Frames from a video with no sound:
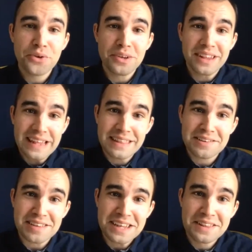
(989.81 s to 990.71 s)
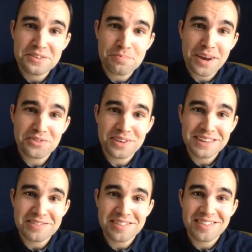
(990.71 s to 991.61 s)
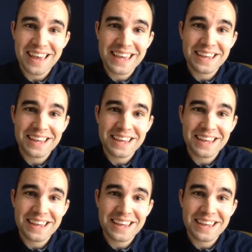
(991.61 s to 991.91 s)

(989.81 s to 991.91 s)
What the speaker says: in this press release today